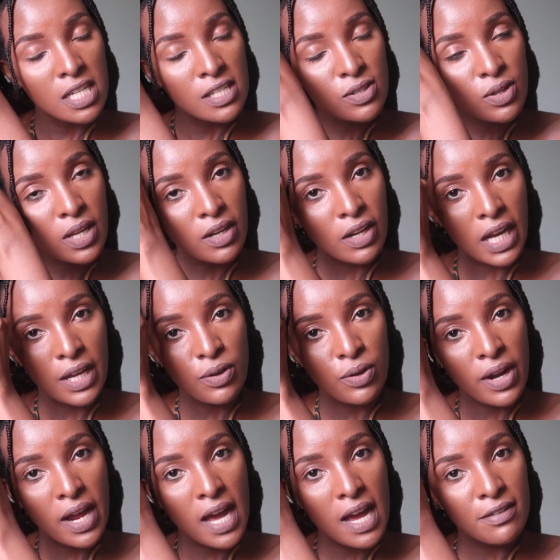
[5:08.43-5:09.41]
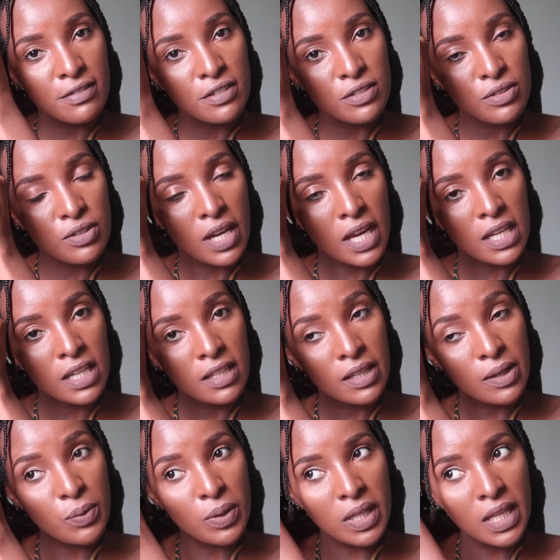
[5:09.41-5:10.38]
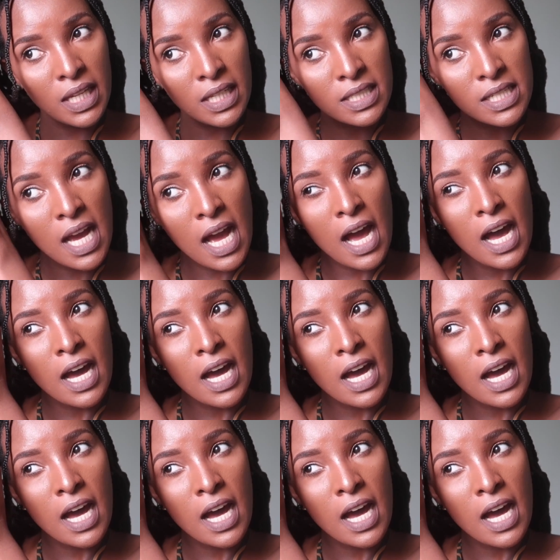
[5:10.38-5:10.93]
so that I don't have to do anything with it.